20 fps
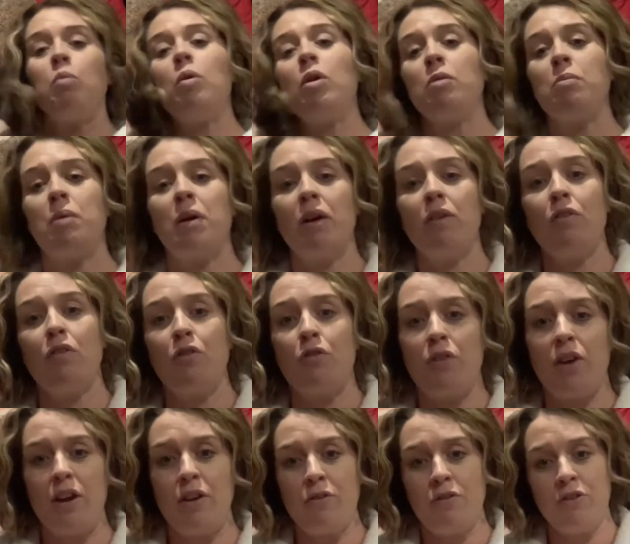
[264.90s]
of my other
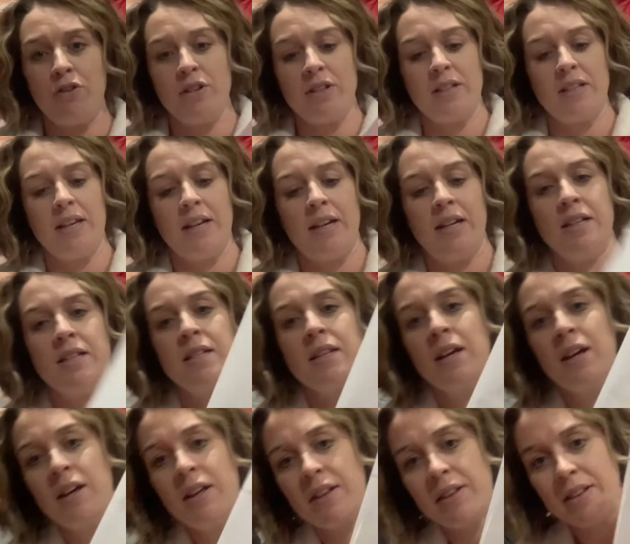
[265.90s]
favourites is
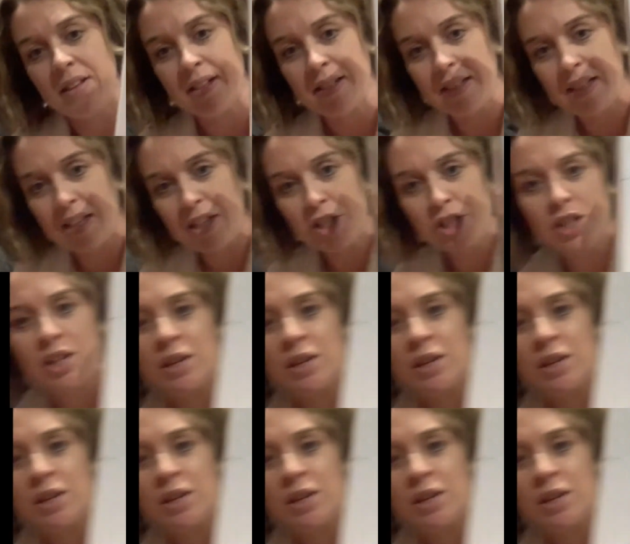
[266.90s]
the seashell